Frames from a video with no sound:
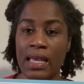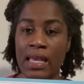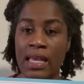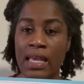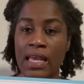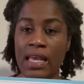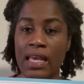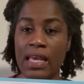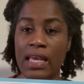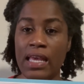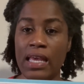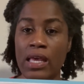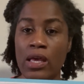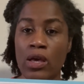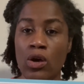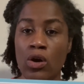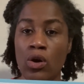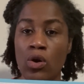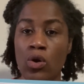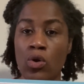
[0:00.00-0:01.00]
he
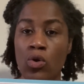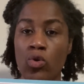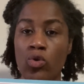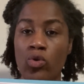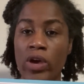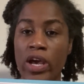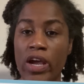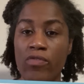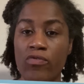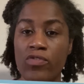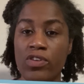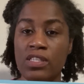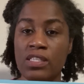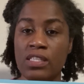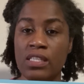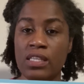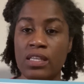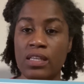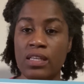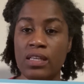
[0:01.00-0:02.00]
who had
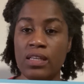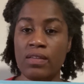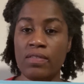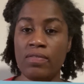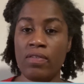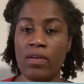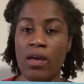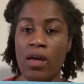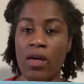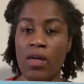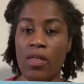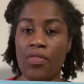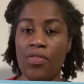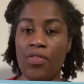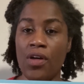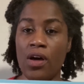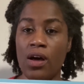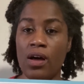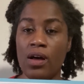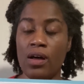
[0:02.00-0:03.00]
received
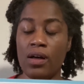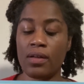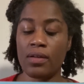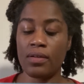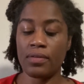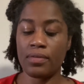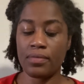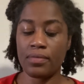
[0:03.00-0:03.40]
the